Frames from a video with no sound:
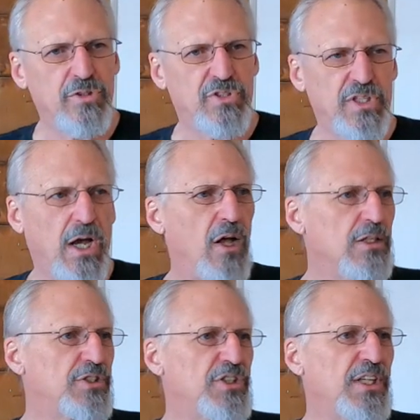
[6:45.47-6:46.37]

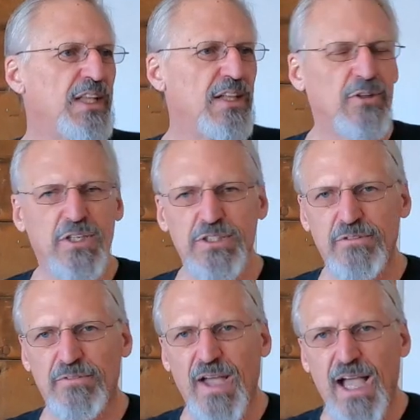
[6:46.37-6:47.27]
geology, they look at
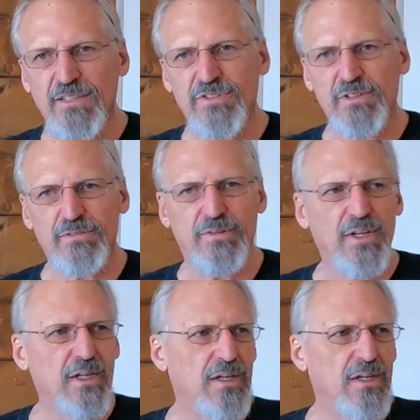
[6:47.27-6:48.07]
the facts of